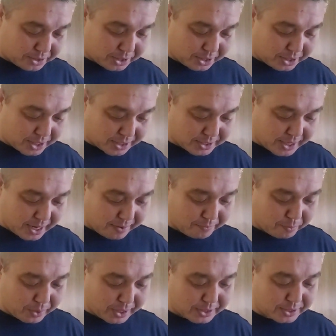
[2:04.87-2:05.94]
she does
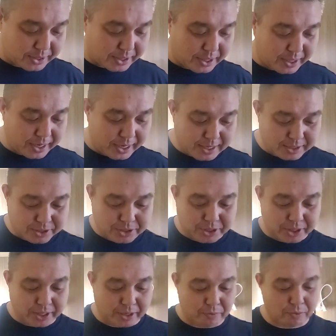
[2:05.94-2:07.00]
have wins against
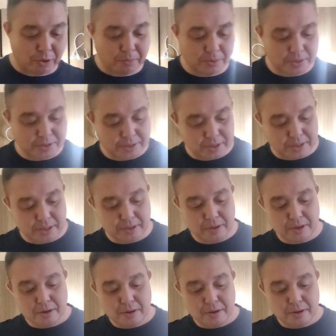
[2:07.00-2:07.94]
Jillian Robertson,